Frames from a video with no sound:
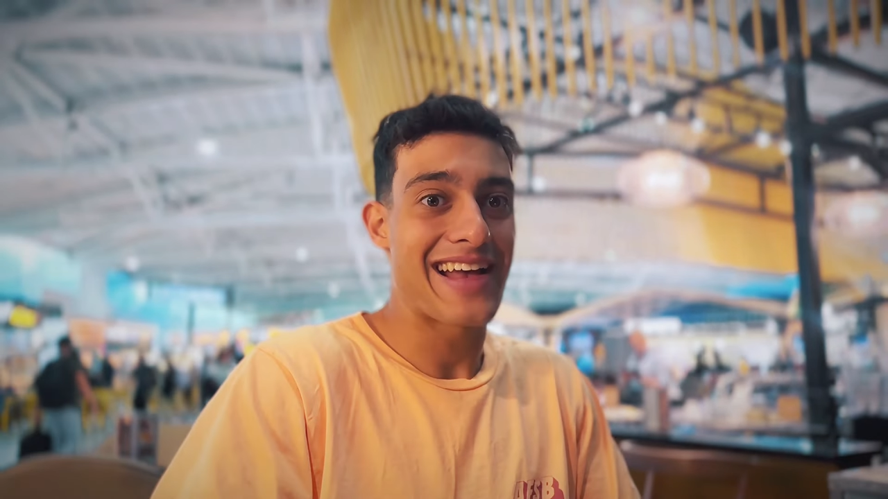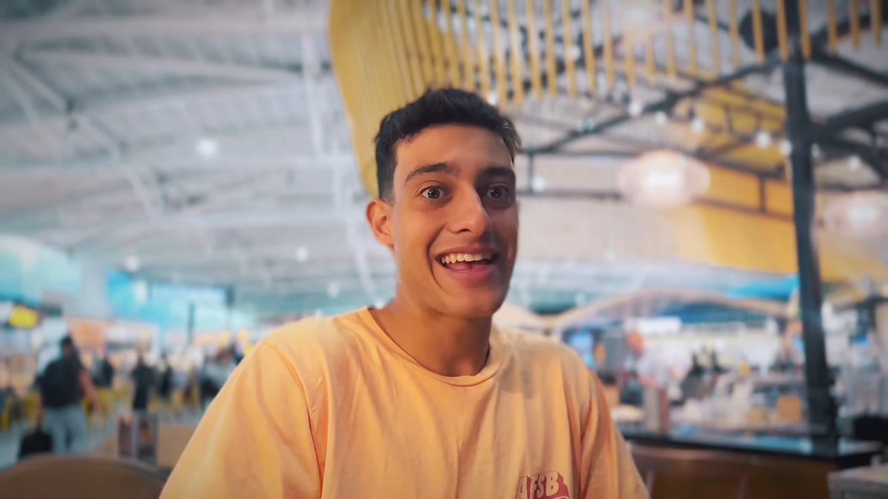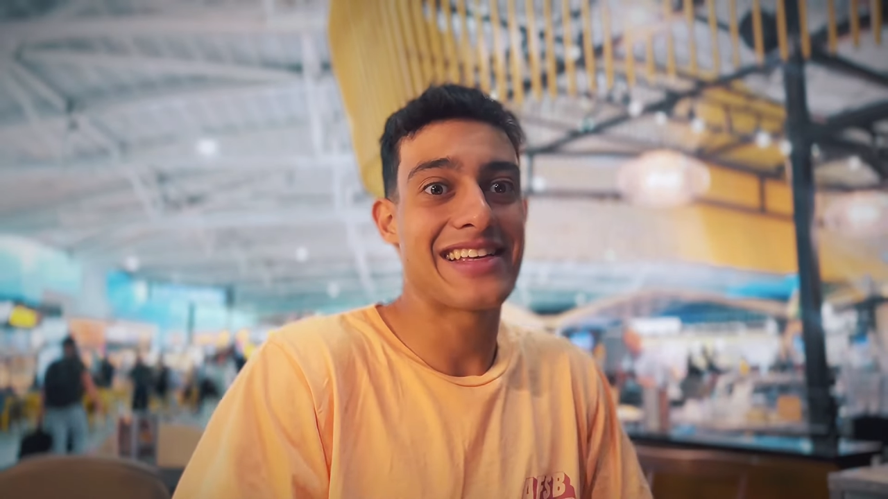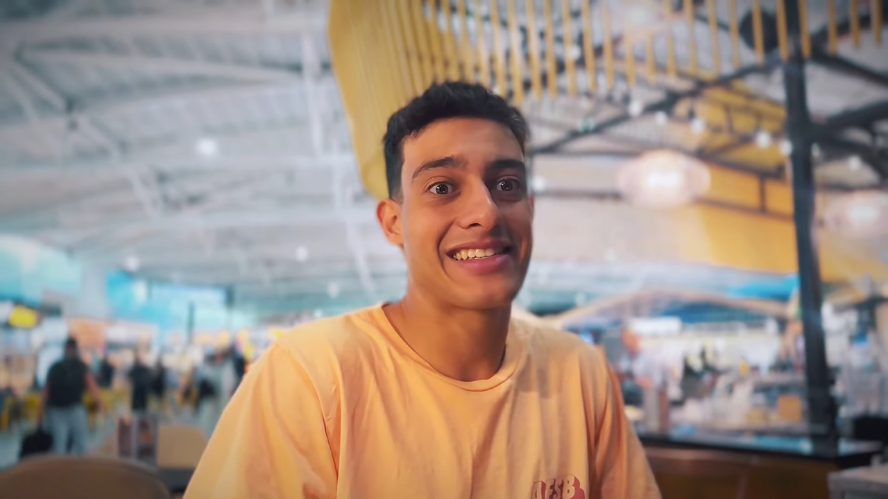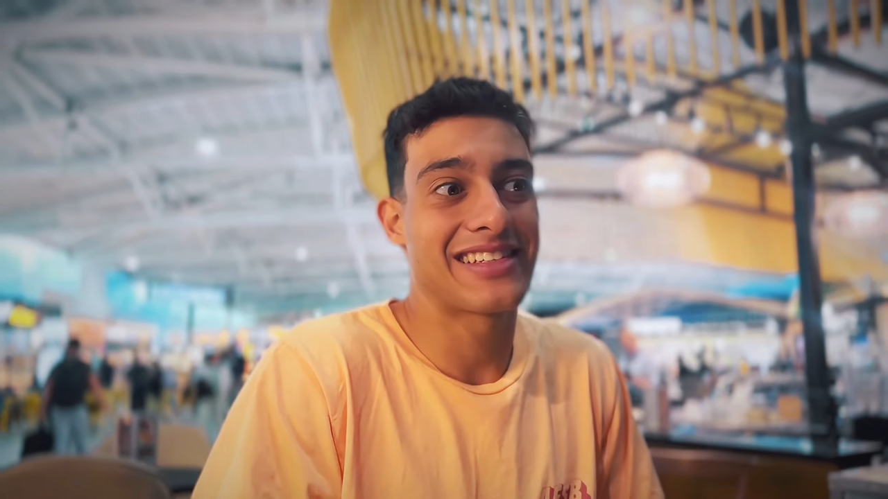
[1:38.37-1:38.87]

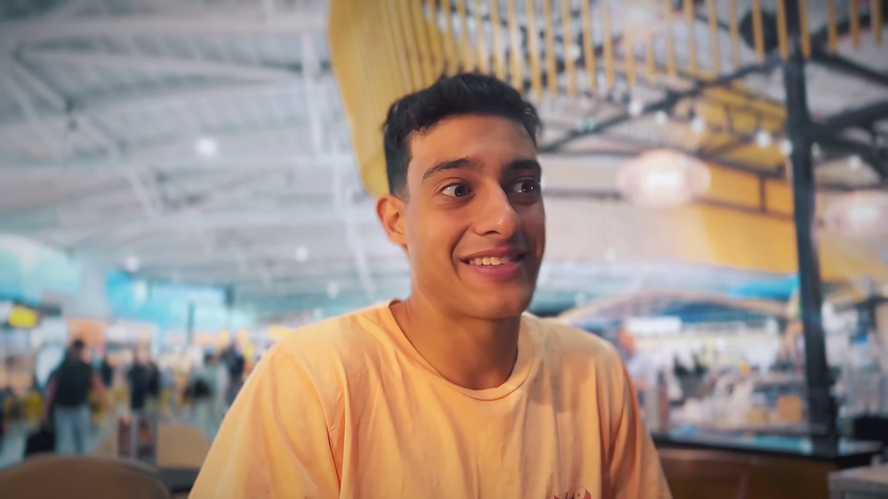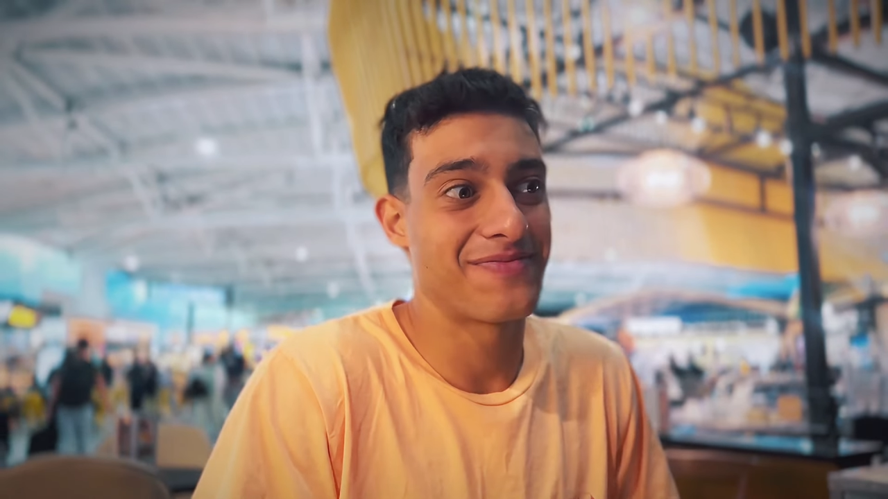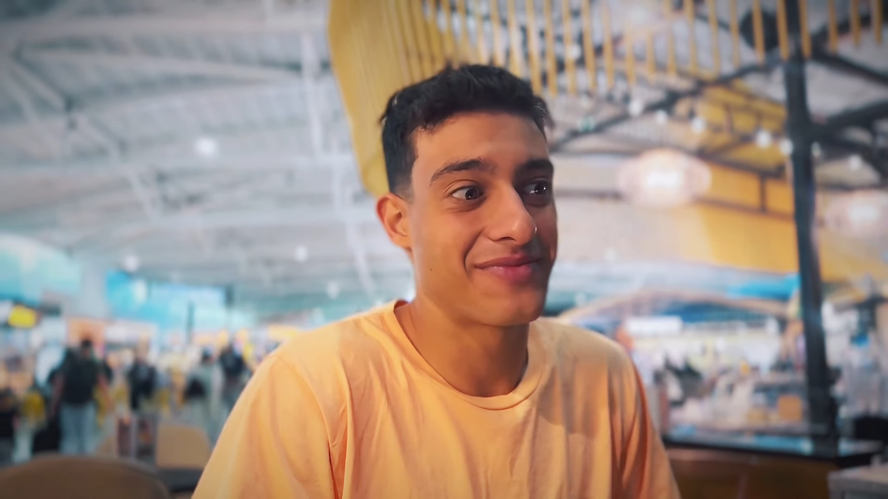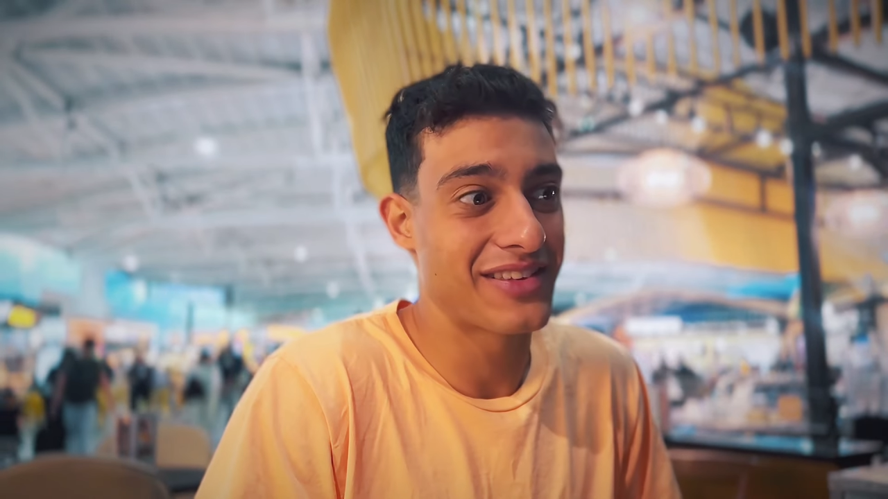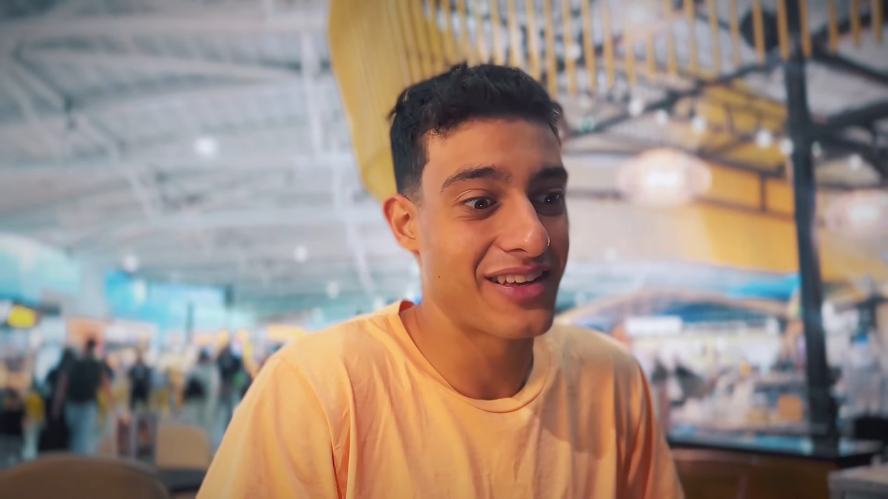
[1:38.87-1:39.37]

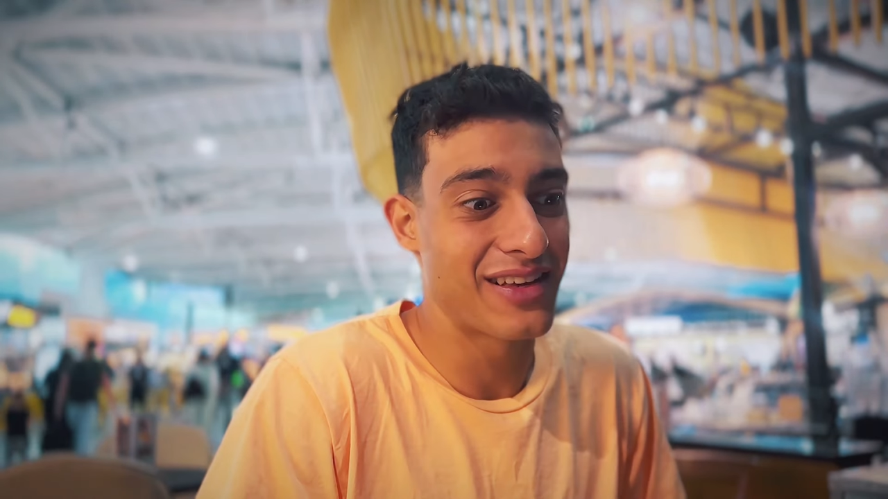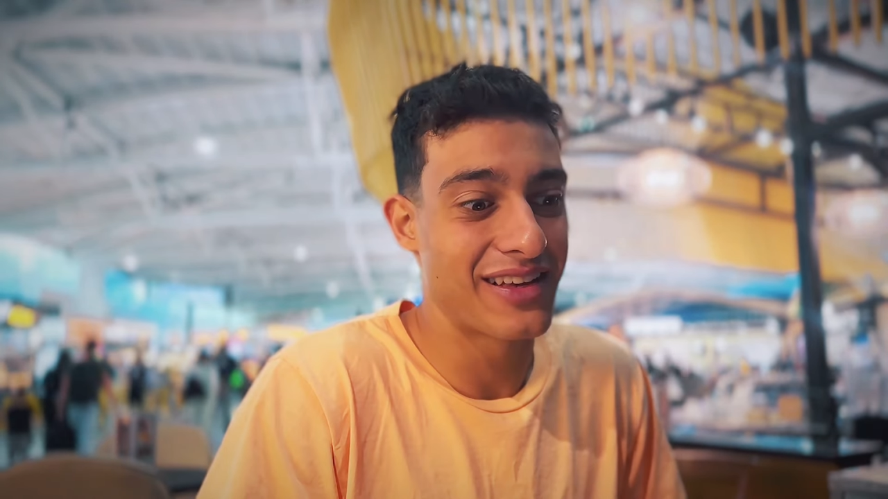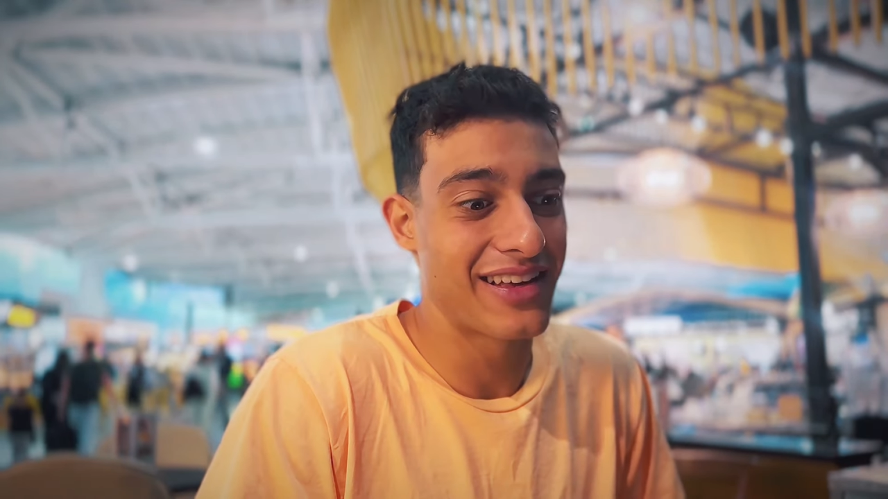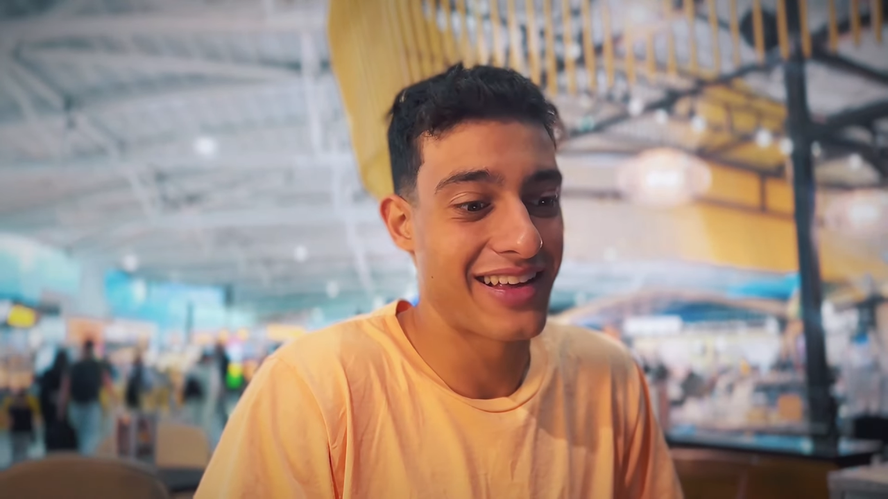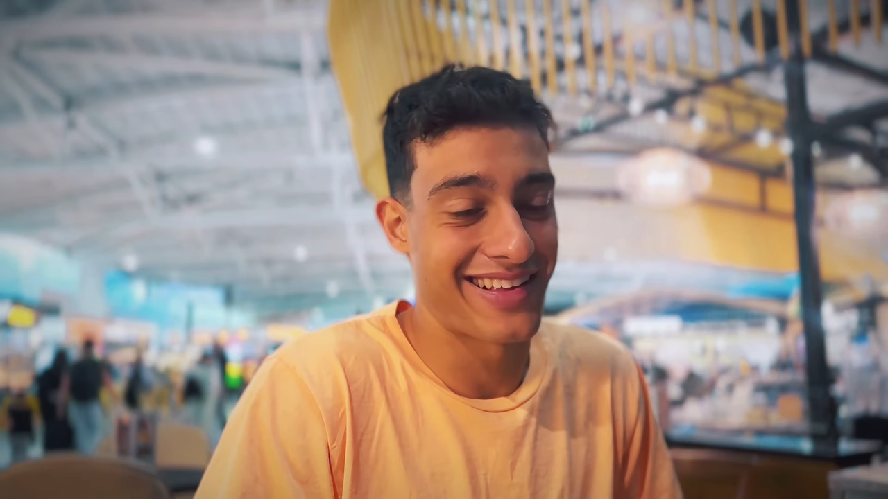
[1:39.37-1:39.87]

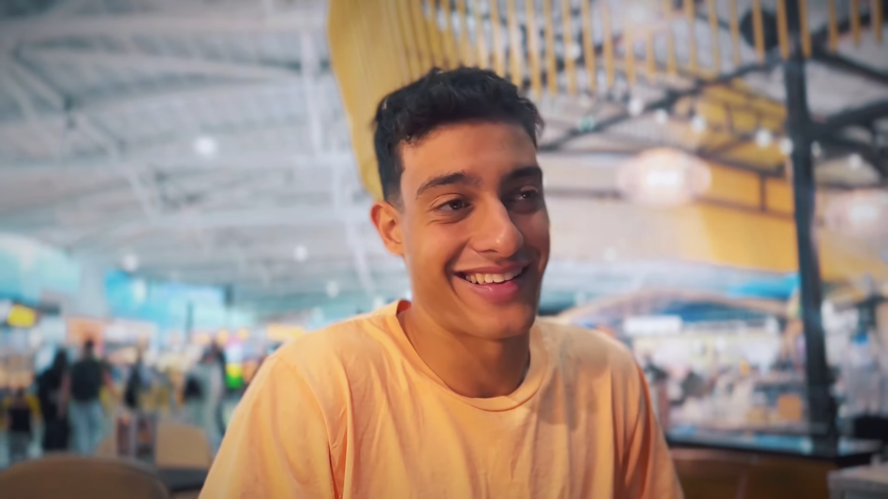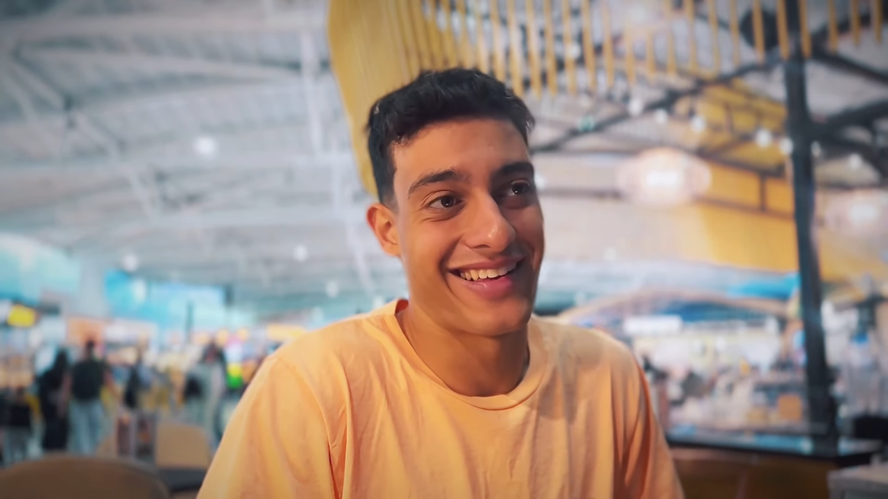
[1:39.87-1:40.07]
guess,